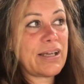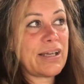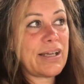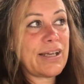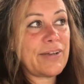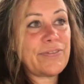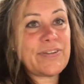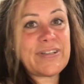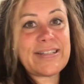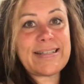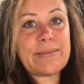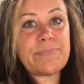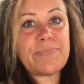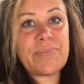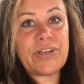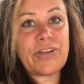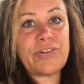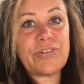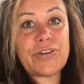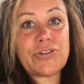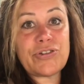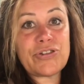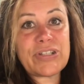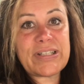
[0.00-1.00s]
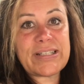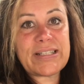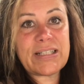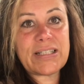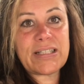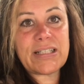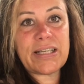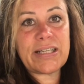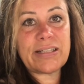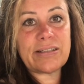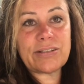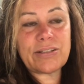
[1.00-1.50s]
if it's something you're
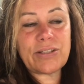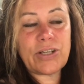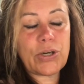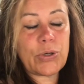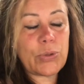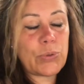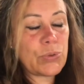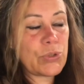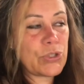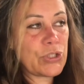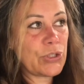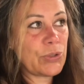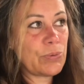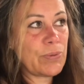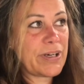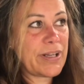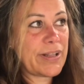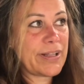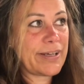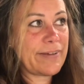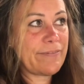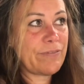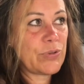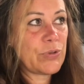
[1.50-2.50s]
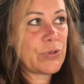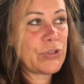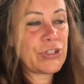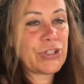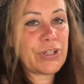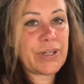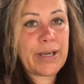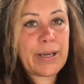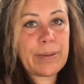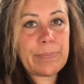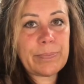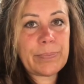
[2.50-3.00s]
interested in go to one of the
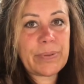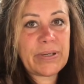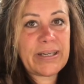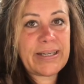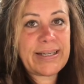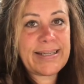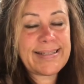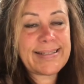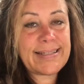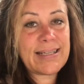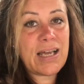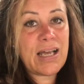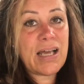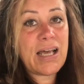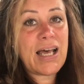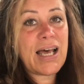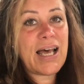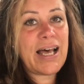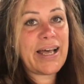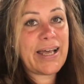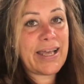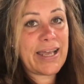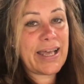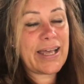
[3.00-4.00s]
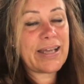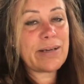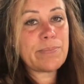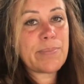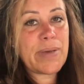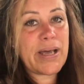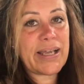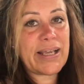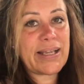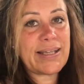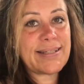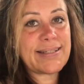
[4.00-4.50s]
conversion companies I had
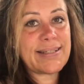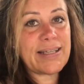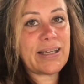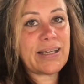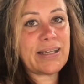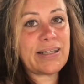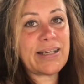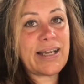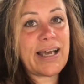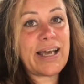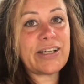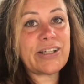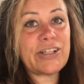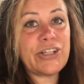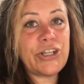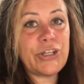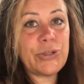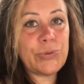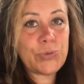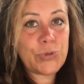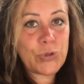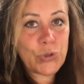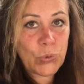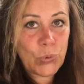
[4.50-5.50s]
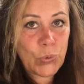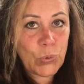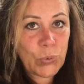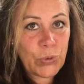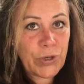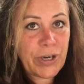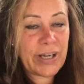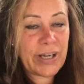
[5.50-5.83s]
mine done at New Dawn